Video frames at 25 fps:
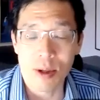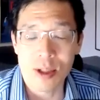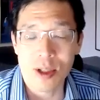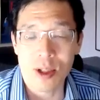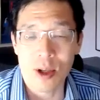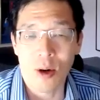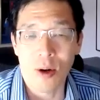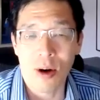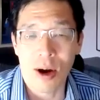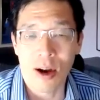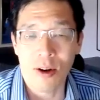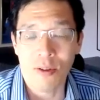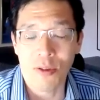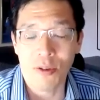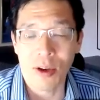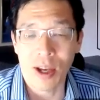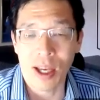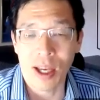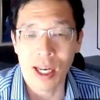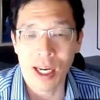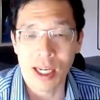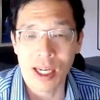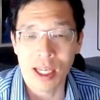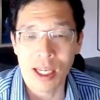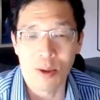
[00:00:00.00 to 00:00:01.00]
So
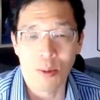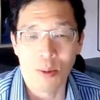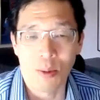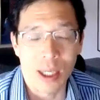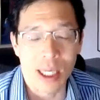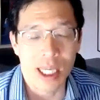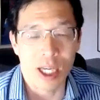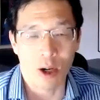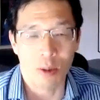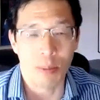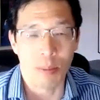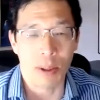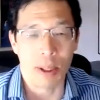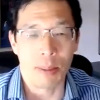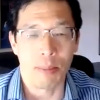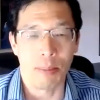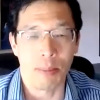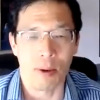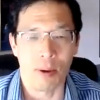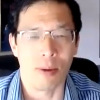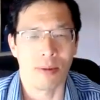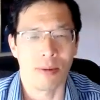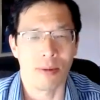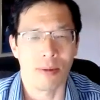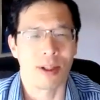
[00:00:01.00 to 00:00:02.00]
often we hear
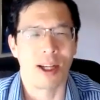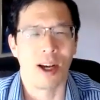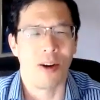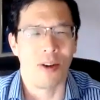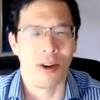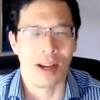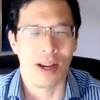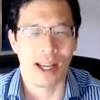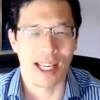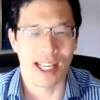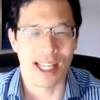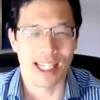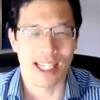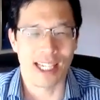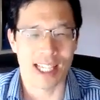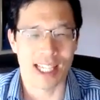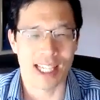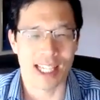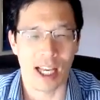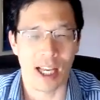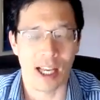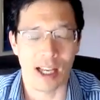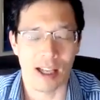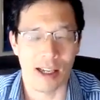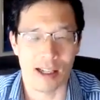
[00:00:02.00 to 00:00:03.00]
people going
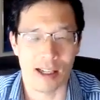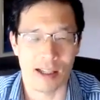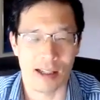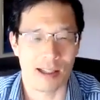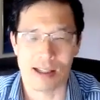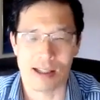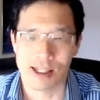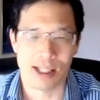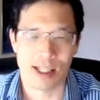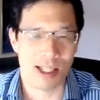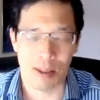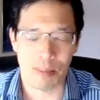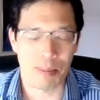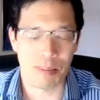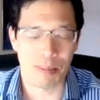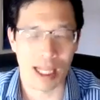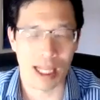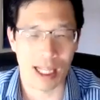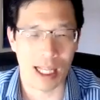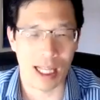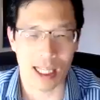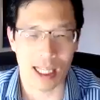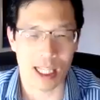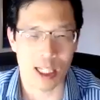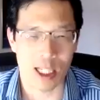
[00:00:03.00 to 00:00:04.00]
into something
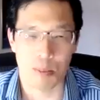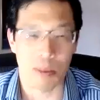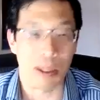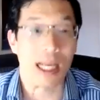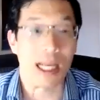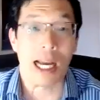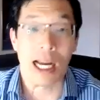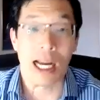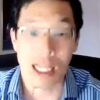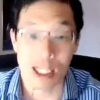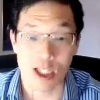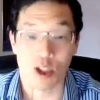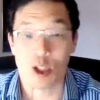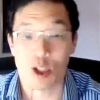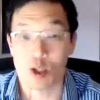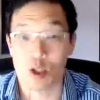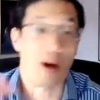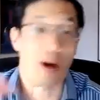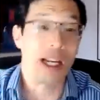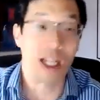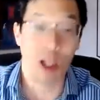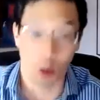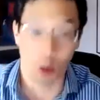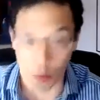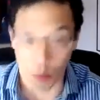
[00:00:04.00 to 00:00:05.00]
like this because they're
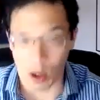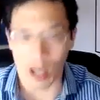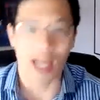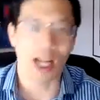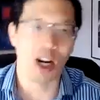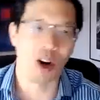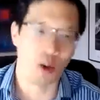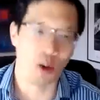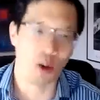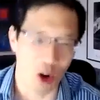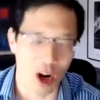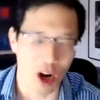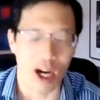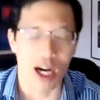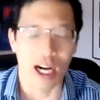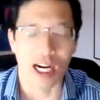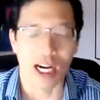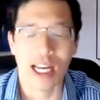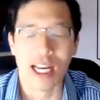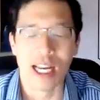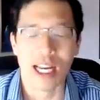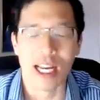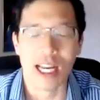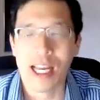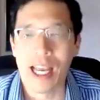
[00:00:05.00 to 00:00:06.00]
trying to right a
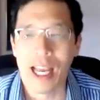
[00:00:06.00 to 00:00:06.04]
wrong,